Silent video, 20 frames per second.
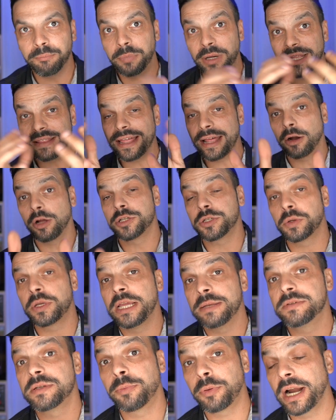but that also
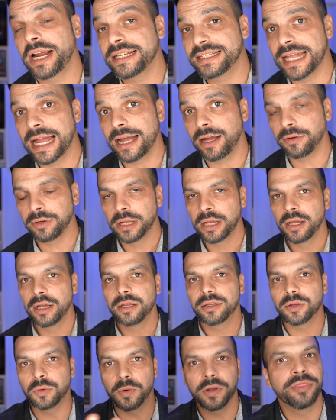keeps the price down
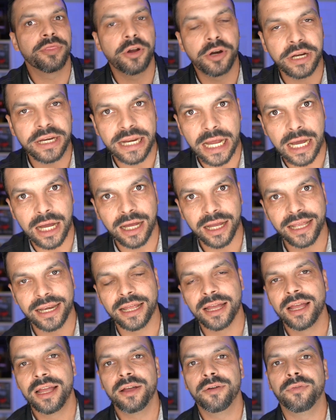to $139